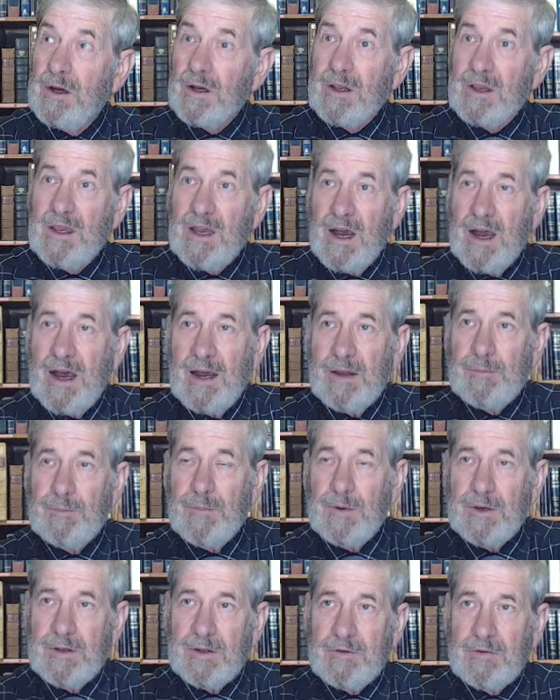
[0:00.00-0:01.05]
God,
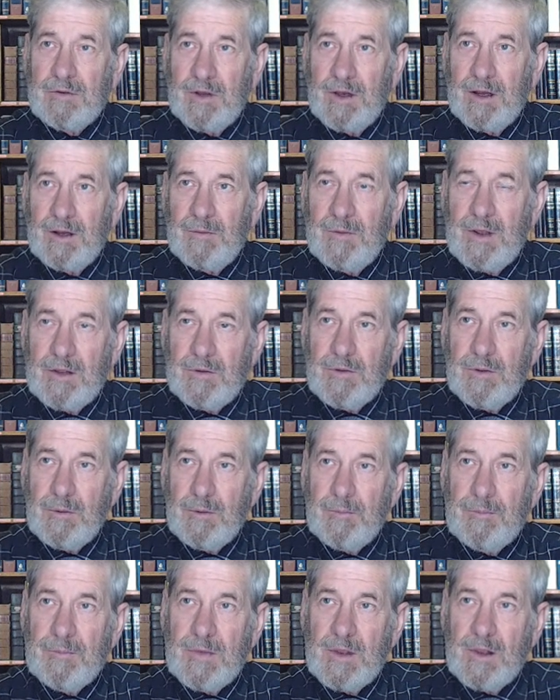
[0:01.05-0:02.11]
but it's
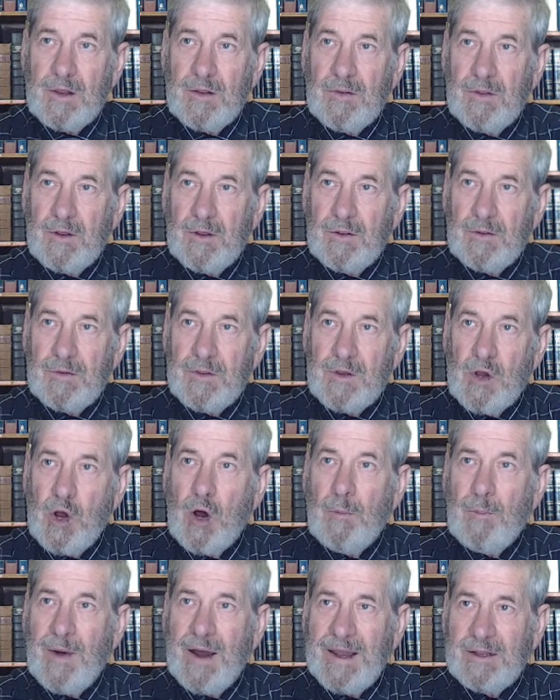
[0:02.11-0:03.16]
the
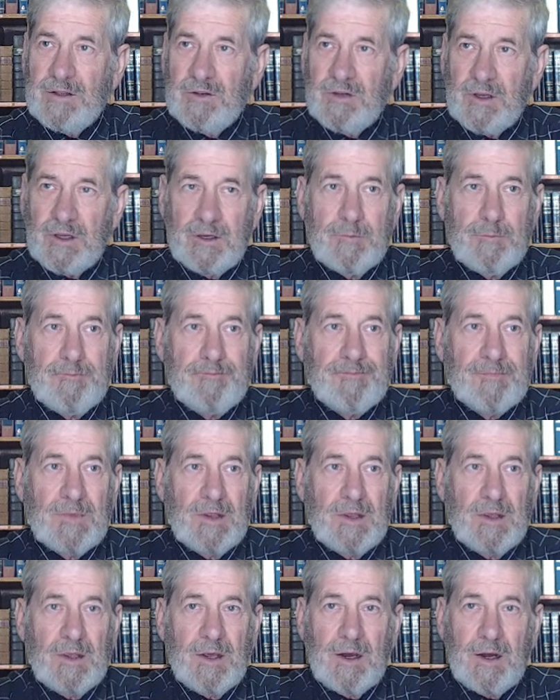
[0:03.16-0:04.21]
Almighty,
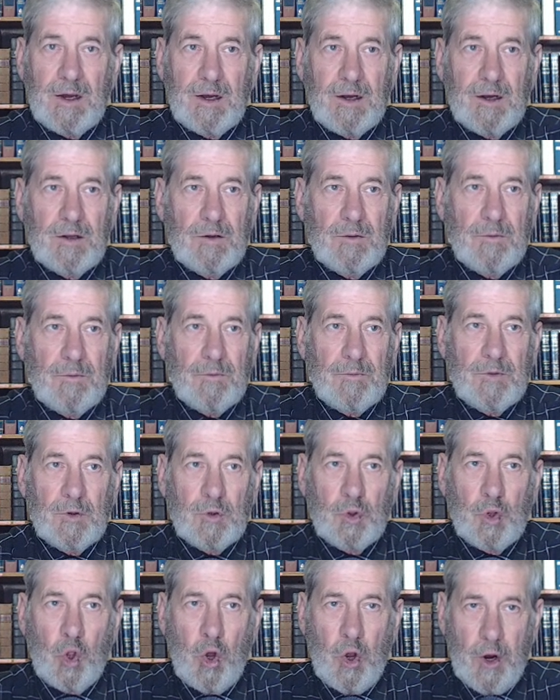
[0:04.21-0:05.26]
the
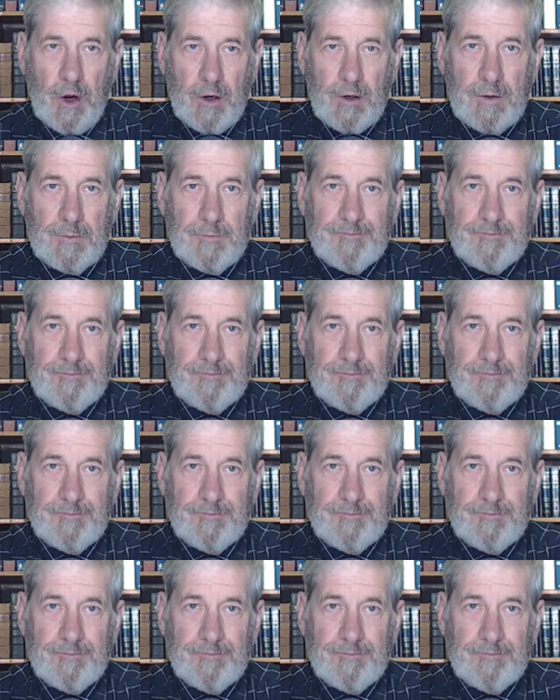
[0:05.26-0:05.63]
Lord.